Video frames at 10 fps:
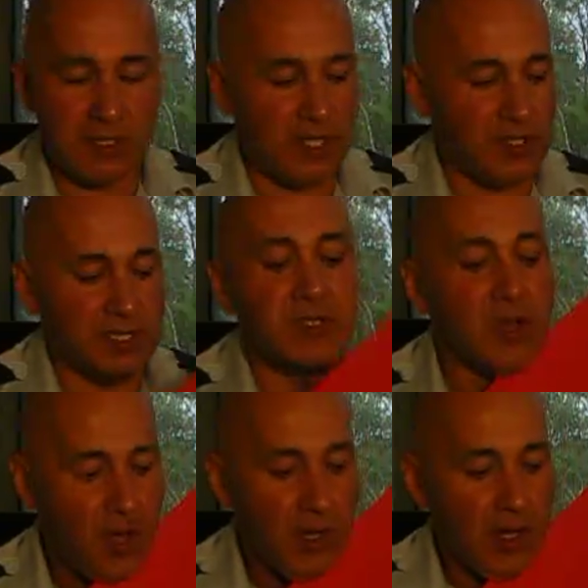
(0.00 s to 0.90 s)
procedures.
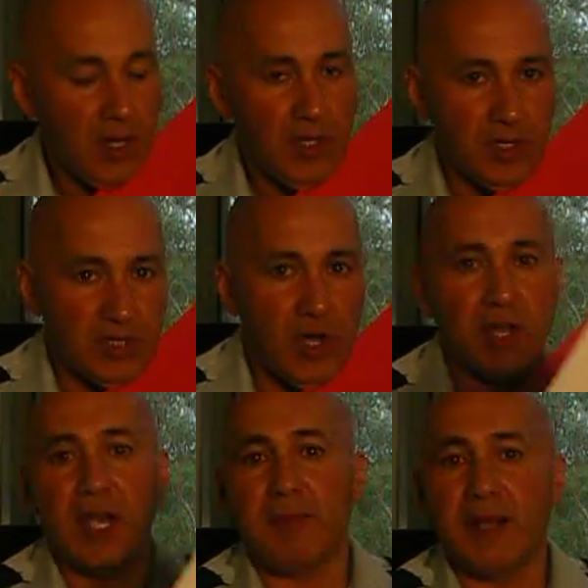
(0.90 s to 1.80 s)
You
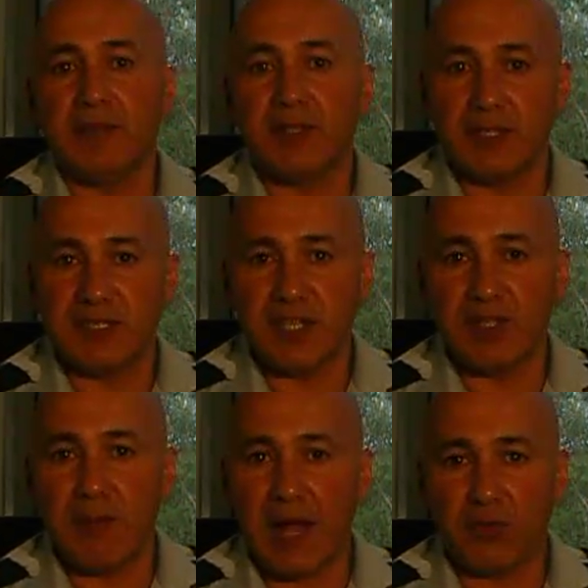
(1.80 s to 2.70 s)
slide them into the
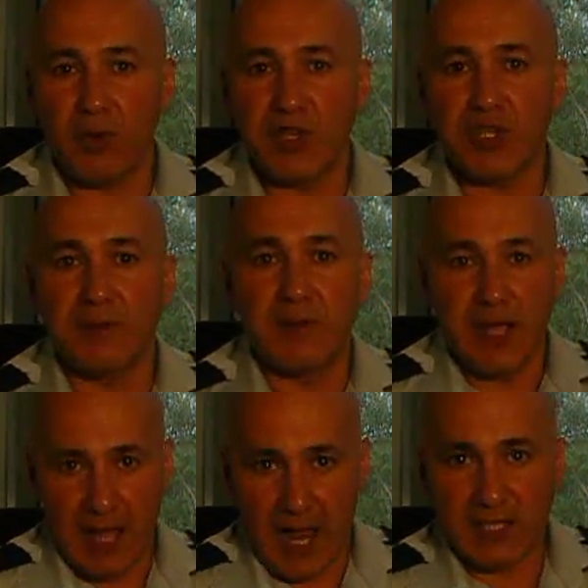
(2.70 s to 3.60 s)
section marked region.
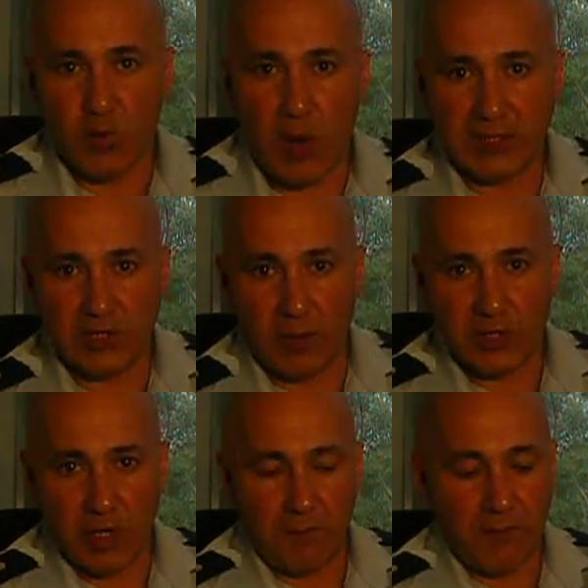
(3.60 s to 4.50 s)
It's a
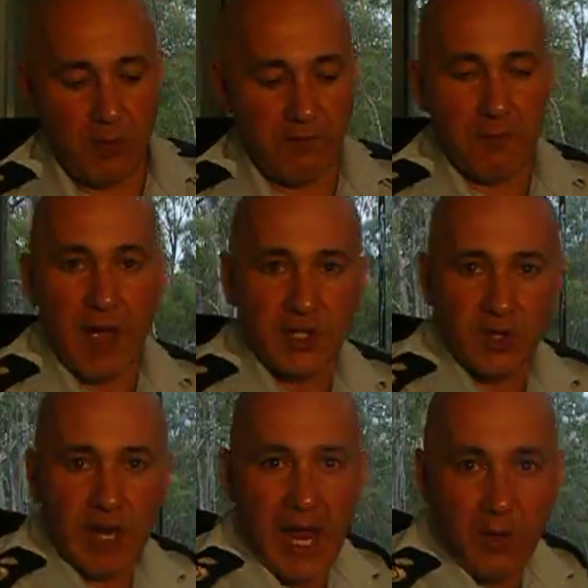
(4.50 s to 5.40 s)
one-stop shop for
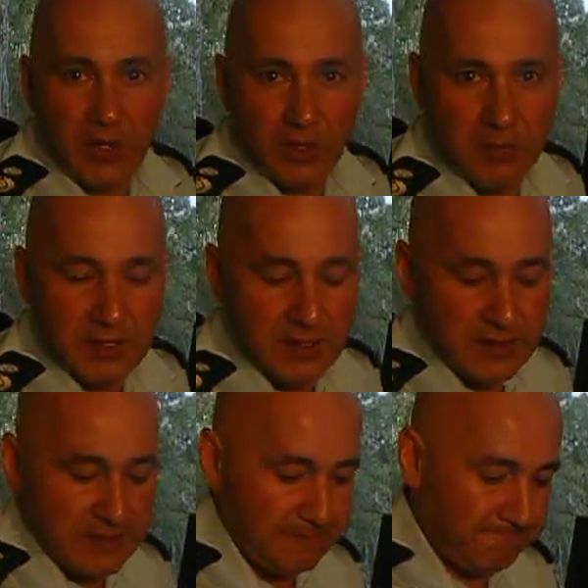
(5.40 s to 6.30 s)
information on how we do business.